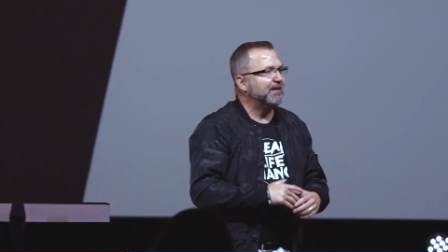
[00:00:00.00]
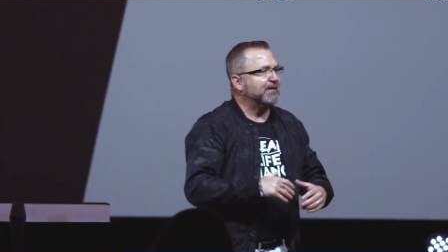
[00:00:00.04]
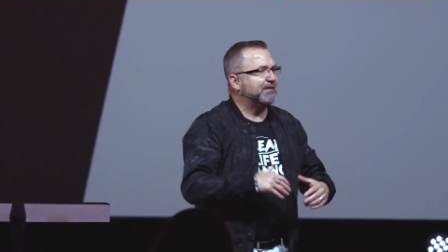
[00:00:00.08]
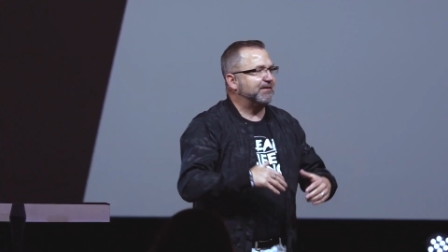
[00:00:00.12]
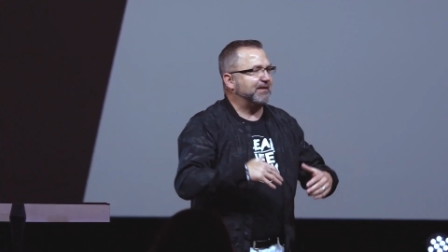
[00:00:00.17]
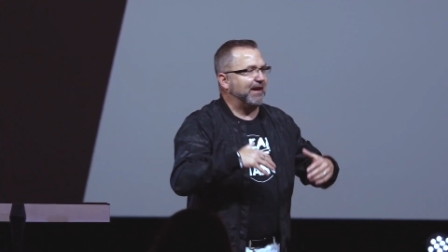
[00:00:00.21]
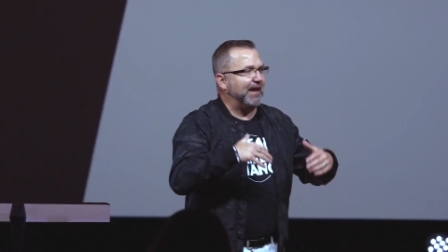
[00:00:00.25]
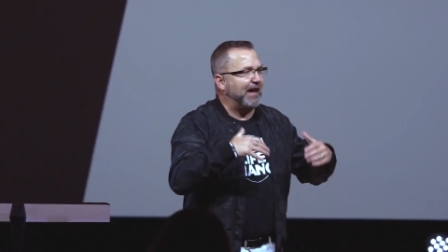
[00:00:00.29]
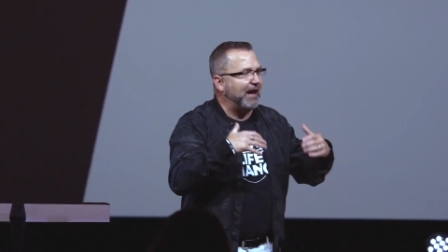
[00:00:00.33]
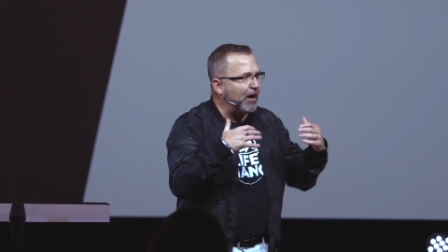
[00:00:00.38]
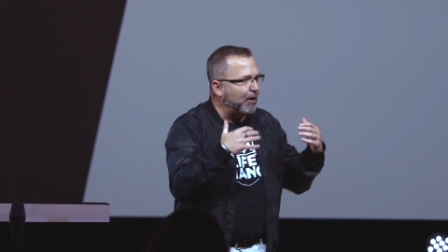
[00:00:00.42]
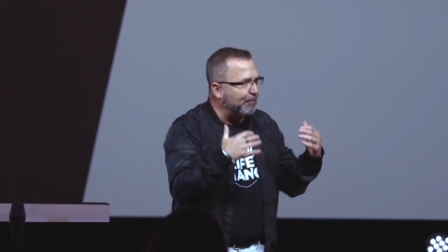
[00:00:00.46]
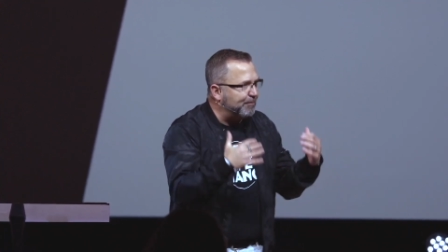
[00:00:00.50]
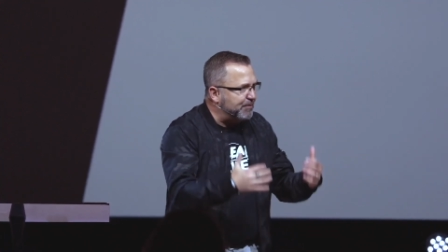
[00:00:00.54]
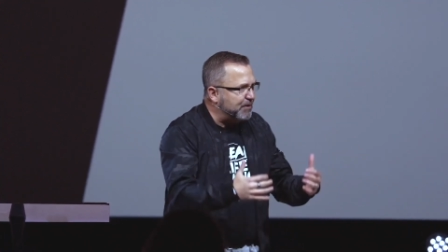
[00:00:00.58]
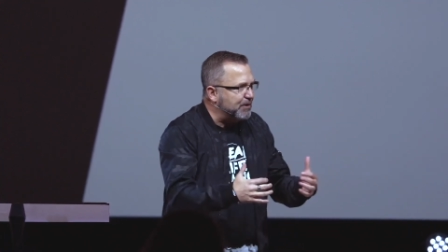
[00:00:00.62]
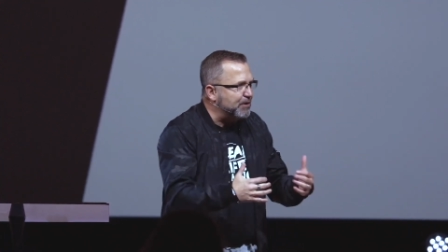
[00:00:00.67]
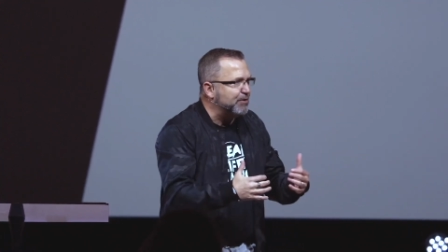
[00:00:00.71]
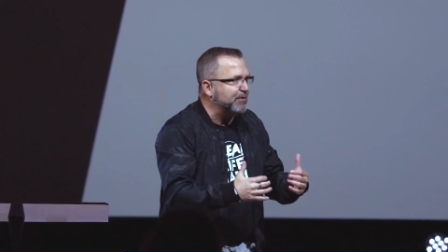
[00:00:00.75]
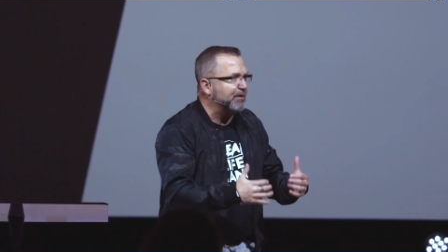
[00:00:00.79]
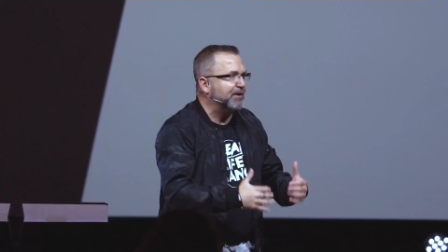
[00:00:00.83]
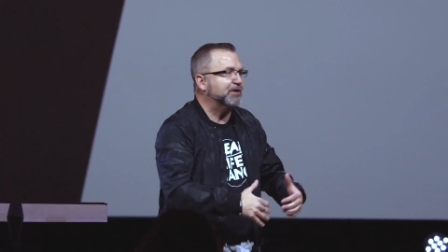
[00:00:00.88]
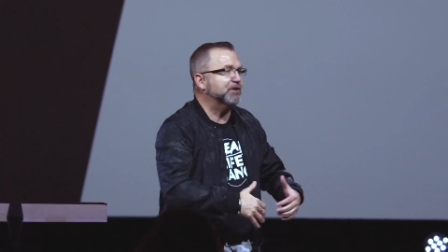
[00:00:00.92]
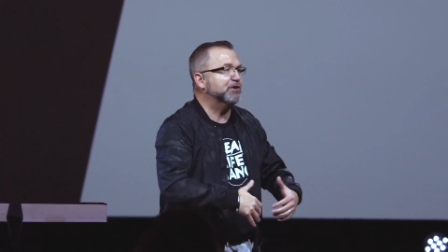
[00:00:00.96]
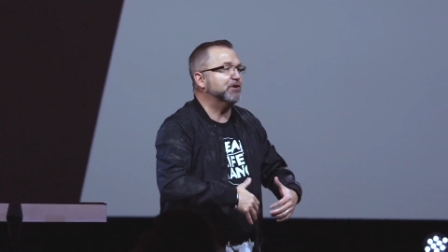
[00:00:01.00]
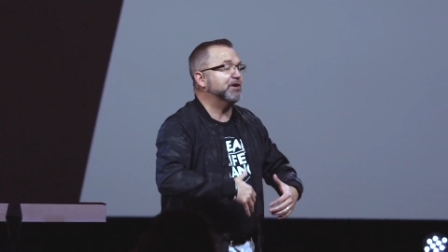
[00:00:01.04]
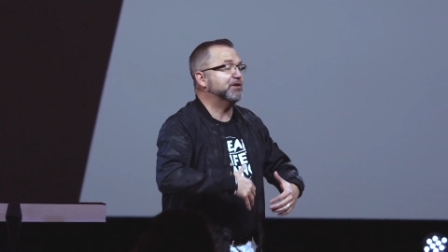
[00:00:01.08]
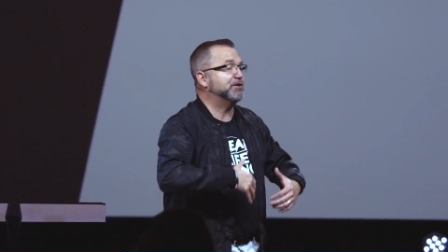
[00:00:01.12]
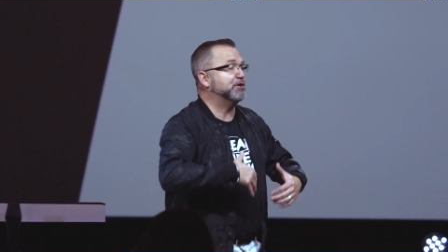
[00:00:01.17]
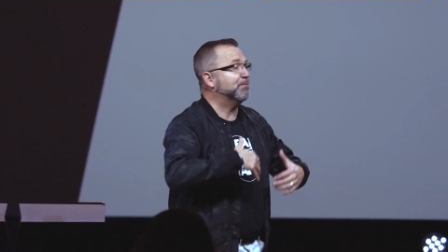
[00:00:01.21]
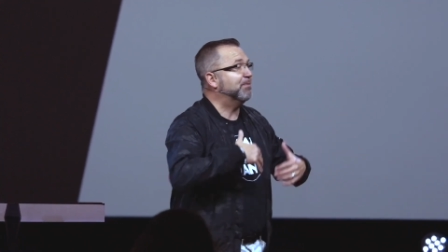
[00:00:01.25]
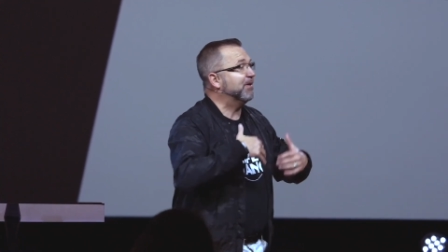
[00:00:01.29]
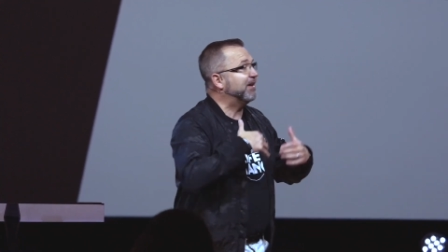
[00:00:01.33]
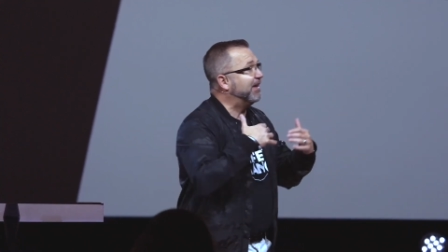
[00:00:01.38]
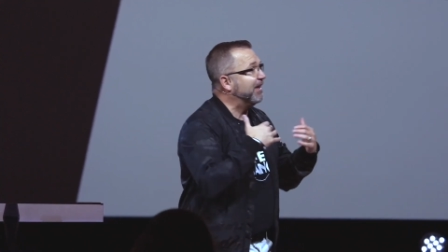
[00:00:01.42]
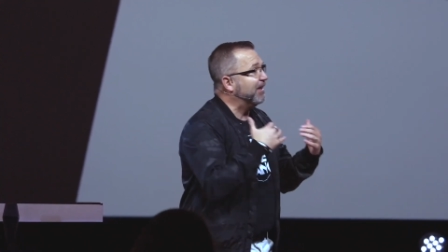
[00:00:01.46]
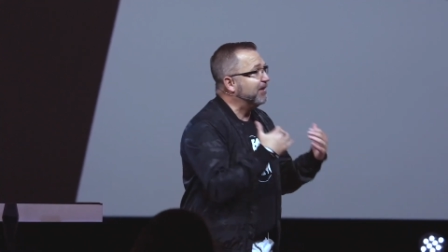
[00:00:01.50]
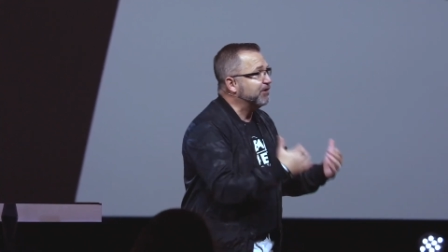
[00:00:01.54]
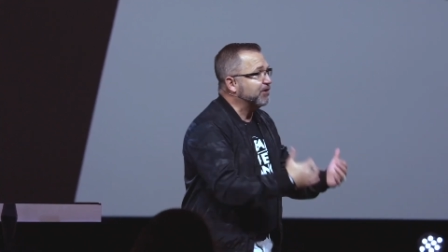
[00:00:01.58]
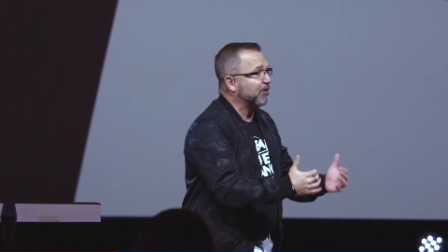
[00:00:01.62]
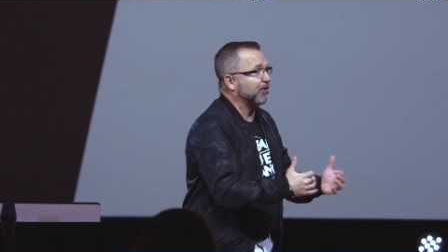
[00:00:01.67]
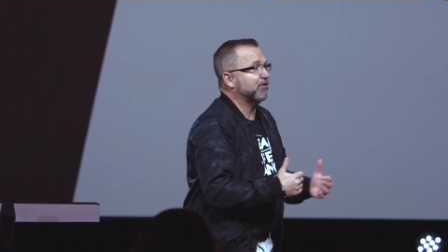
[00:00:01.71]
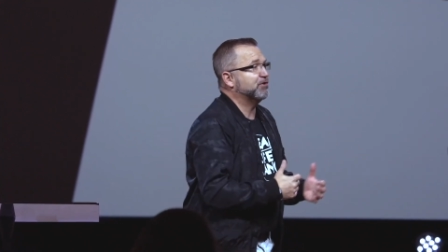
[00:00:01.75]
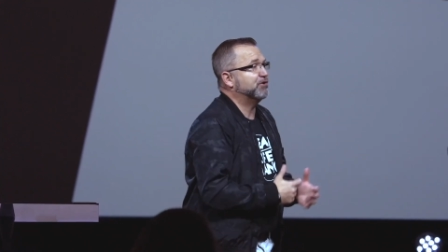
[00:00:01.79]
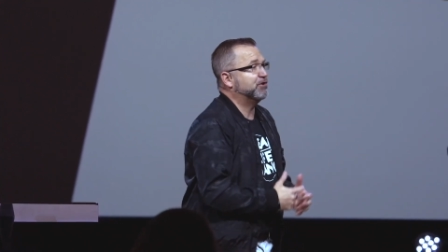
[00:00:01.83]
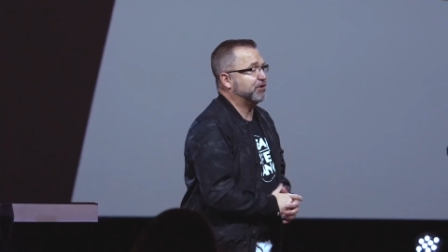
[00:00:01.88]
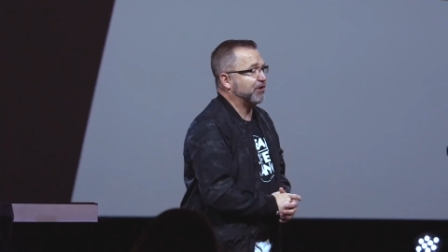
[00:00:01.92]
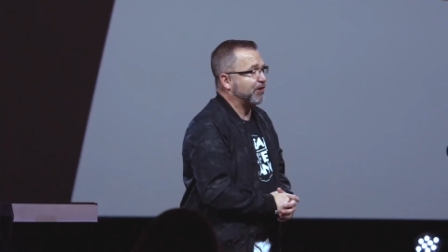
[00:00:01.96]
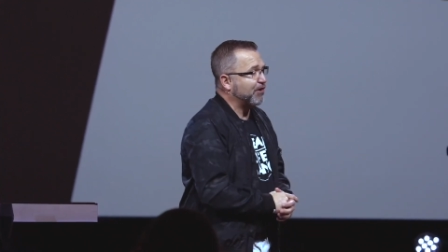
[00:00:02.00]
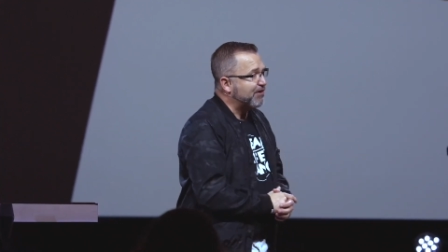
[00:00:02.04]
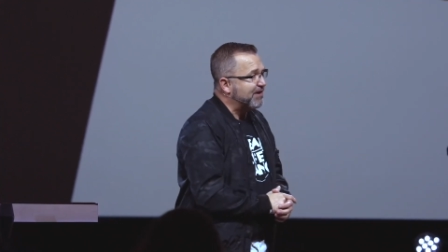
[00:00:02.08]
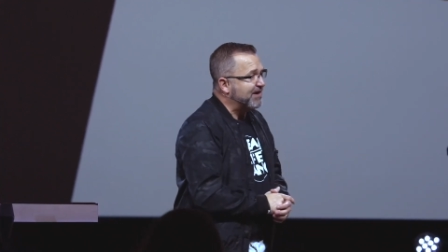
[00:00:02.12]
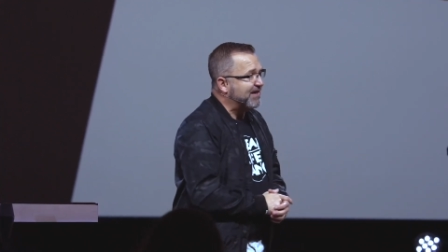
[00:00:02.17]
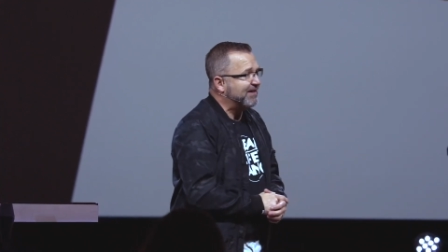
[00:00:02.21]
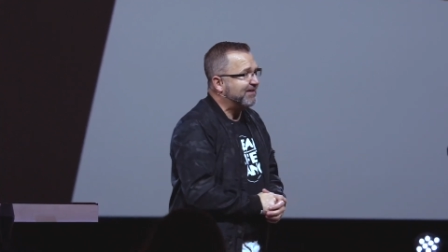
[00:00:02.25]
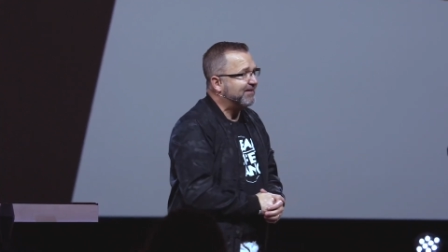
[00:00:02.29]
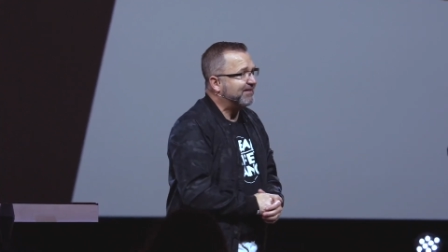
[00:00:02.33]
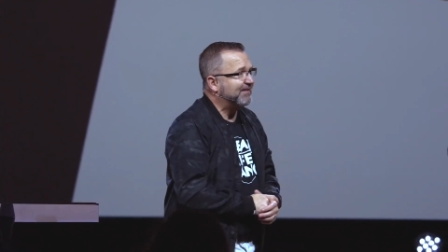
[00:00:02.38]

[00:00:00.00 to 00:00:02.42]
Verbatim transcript: to help you, and you, as you begin your journey,